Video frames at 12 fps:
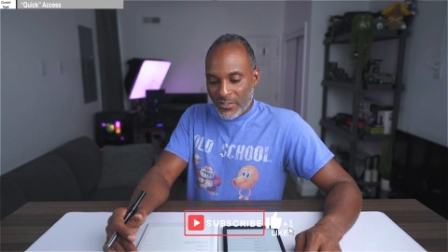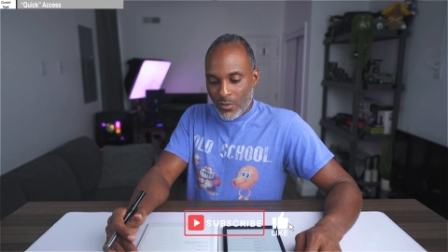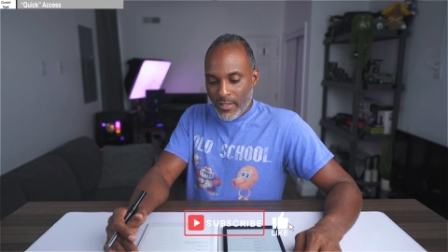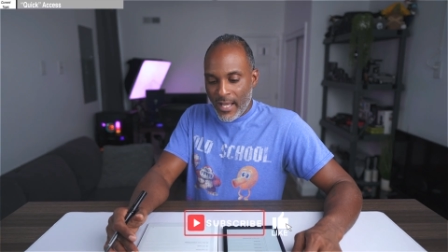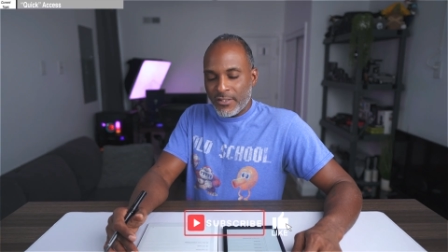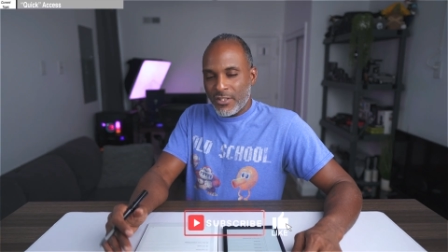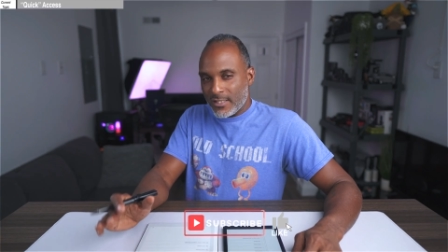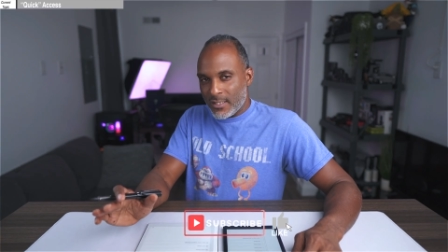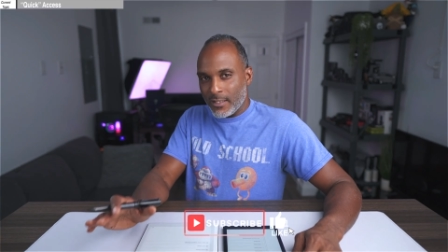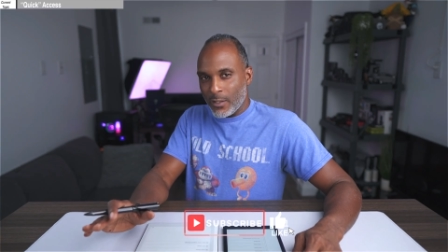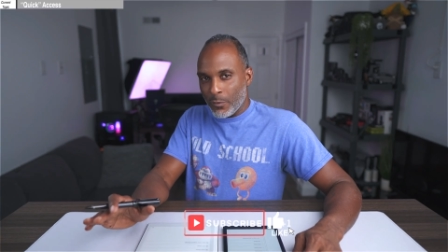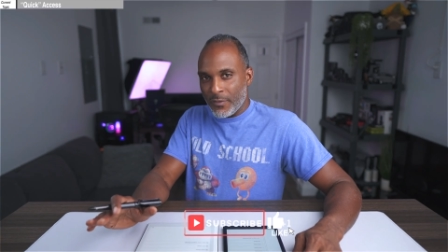So yeah, just a
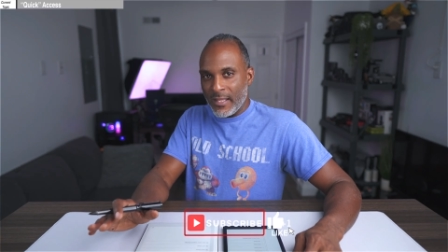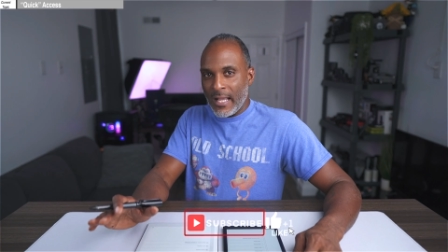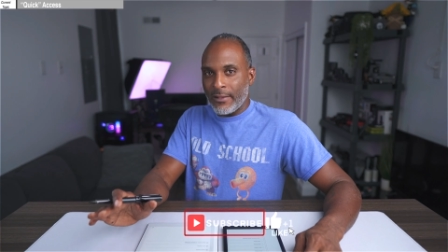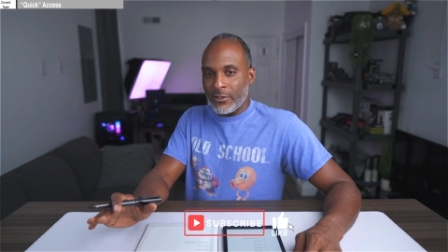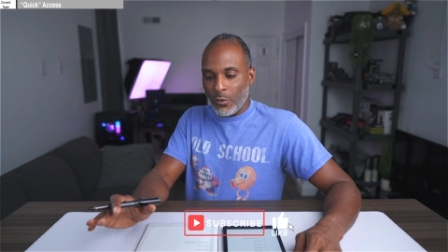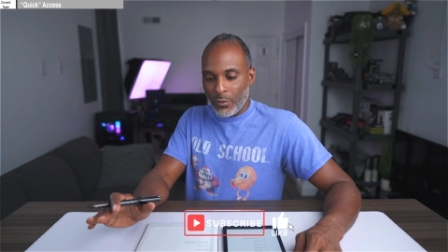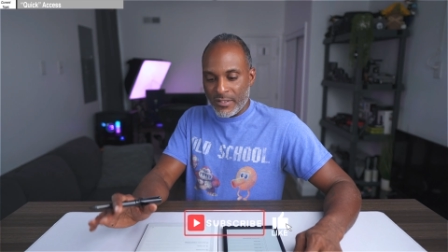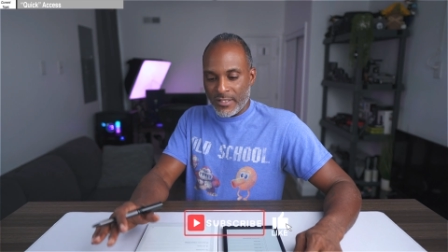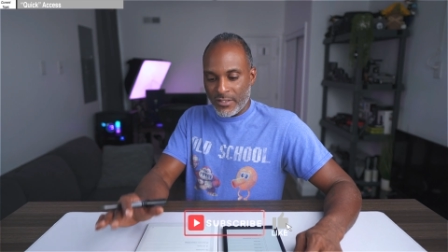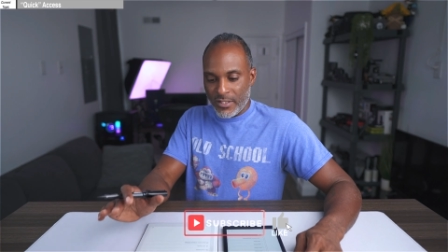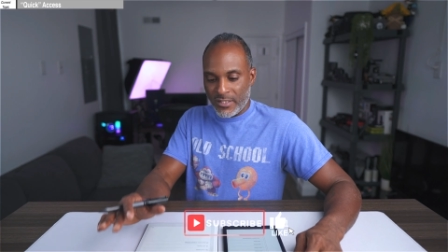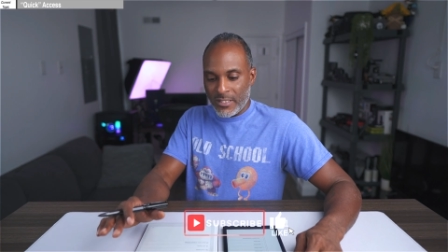little thing I noticed
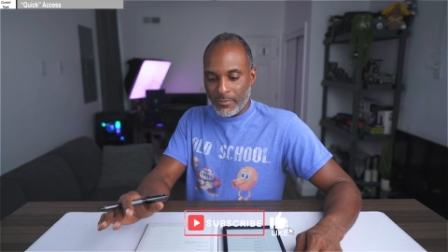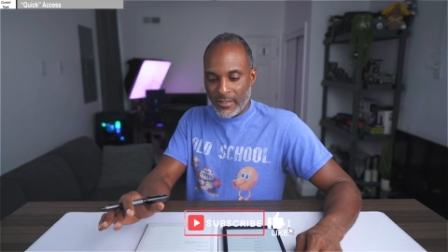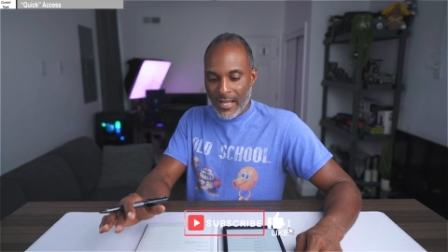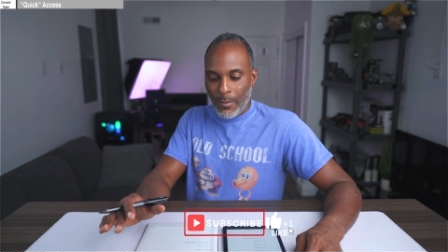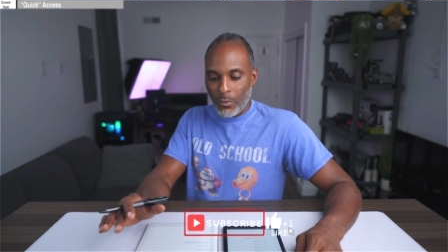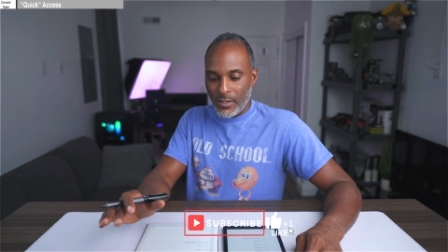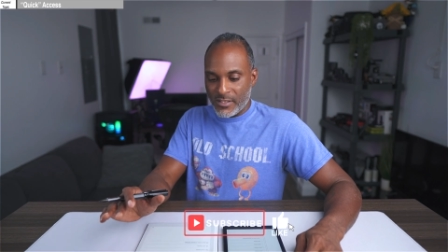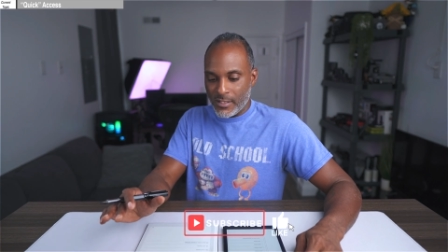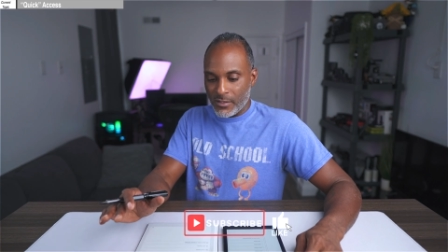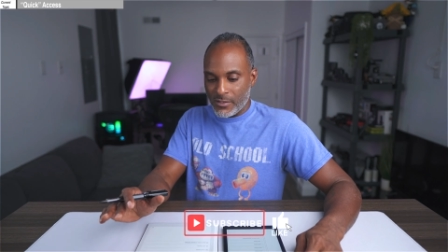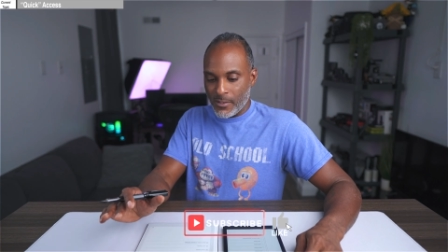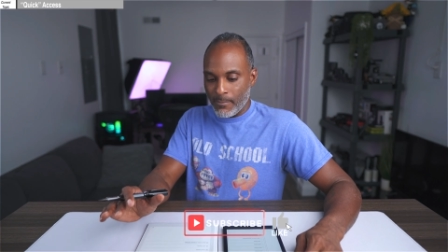and just something I
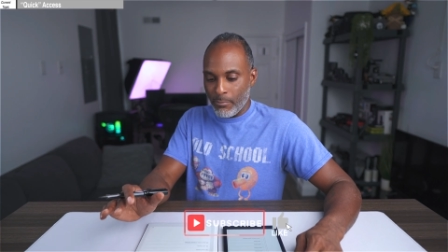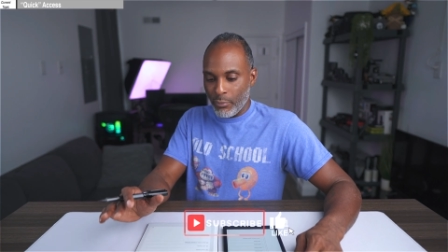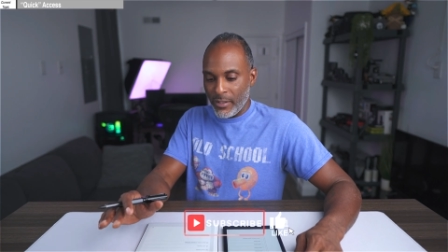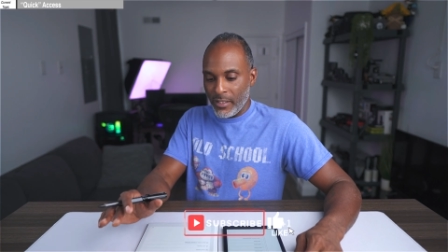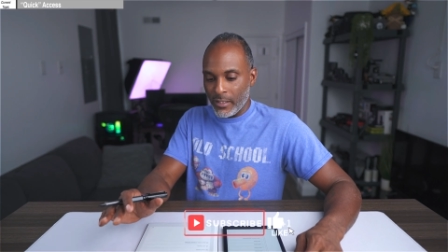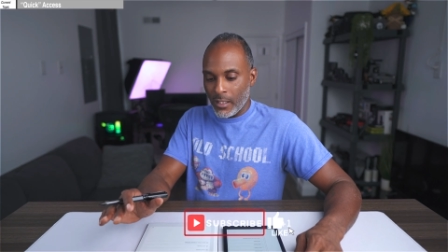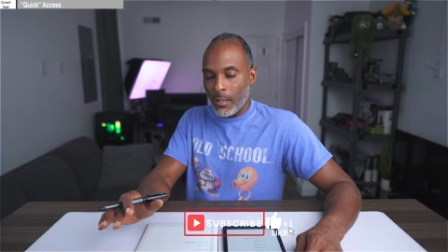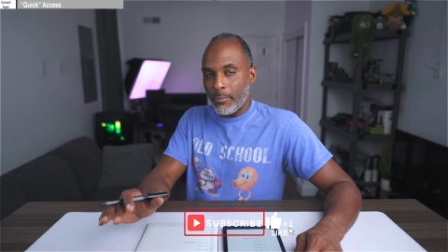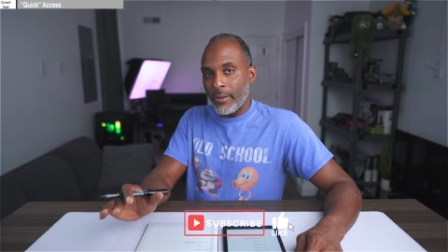wanted to bring up